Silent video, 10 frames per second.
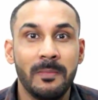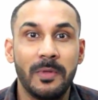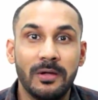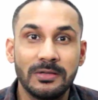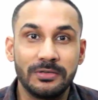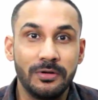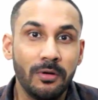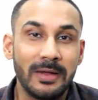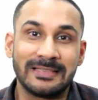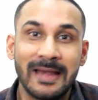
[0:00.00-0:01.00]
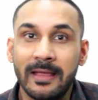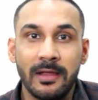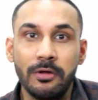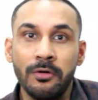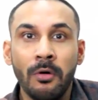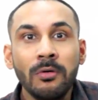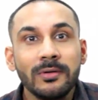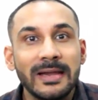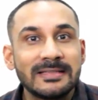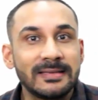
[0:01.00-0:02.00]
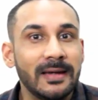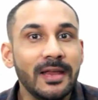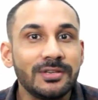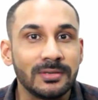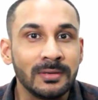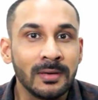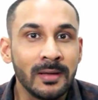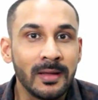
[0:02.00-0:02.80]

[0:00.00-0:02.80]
Because you know, it's like you know the destination.